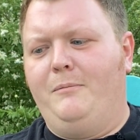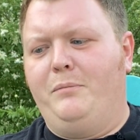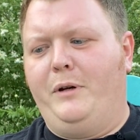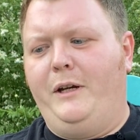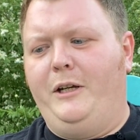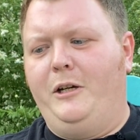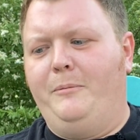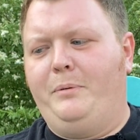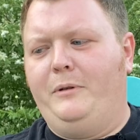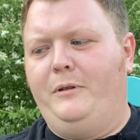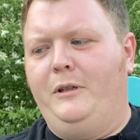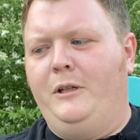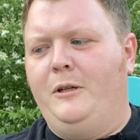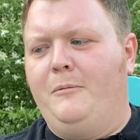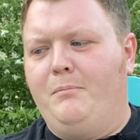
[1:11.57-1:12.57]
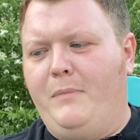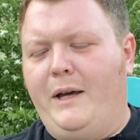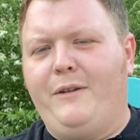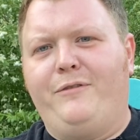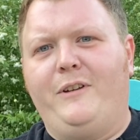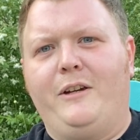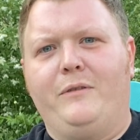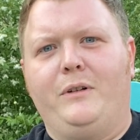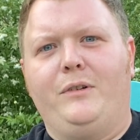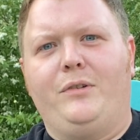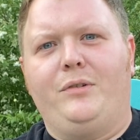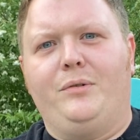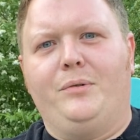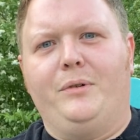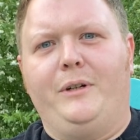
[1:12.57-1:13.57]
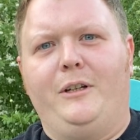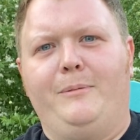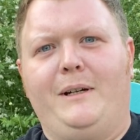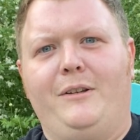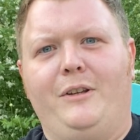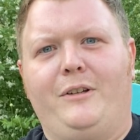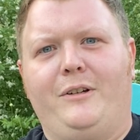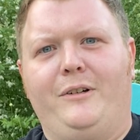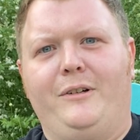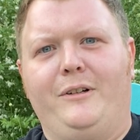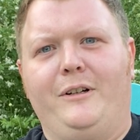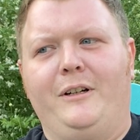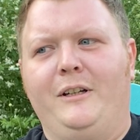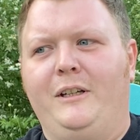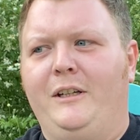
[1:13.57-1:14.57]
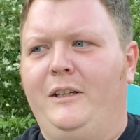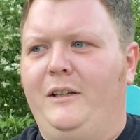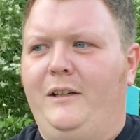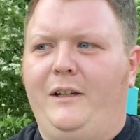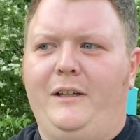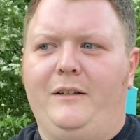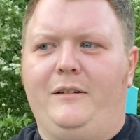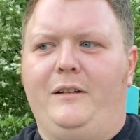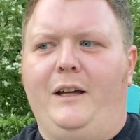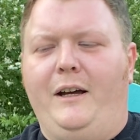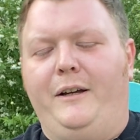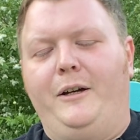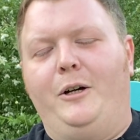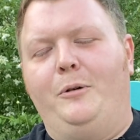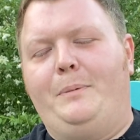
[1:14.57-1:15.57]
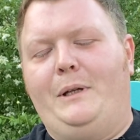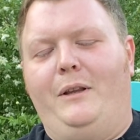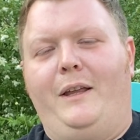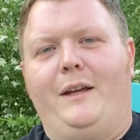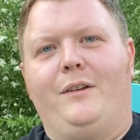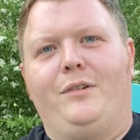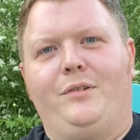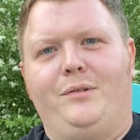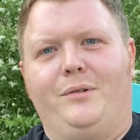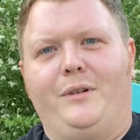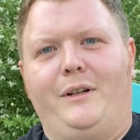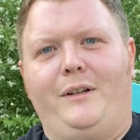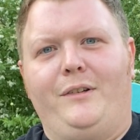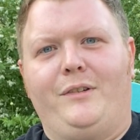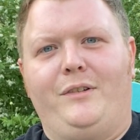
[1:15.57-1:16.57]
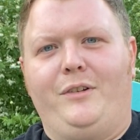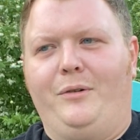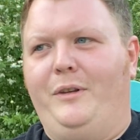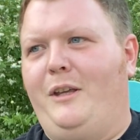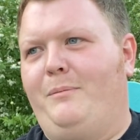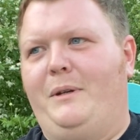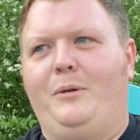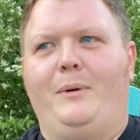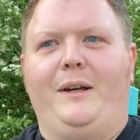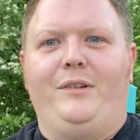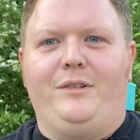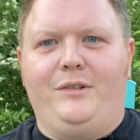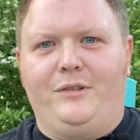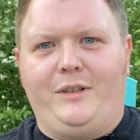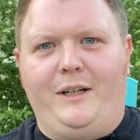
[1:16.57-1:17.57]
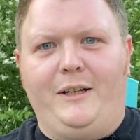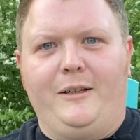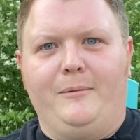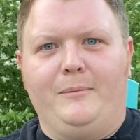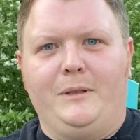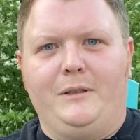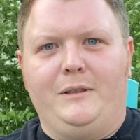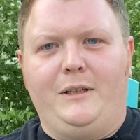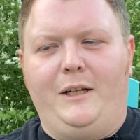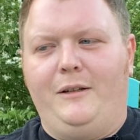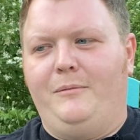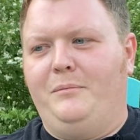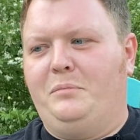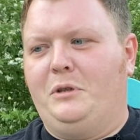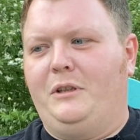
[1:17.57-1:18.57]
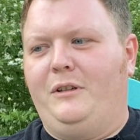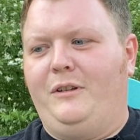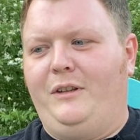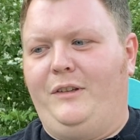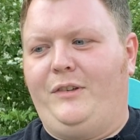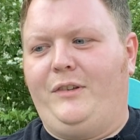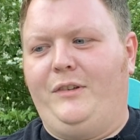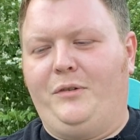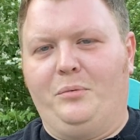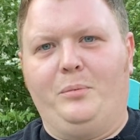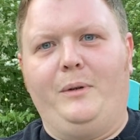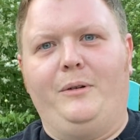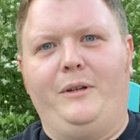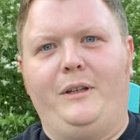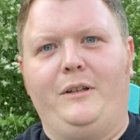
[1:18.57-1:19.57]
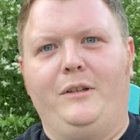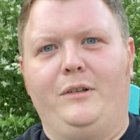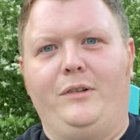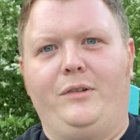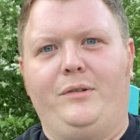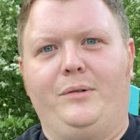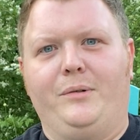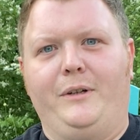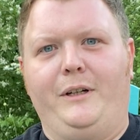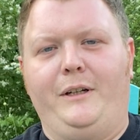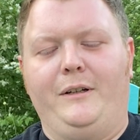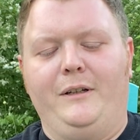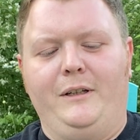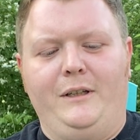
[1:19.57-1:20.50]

bring up my favorite story about the car. And I hope you like stories. Don't let me waste your time. But this is a really good story.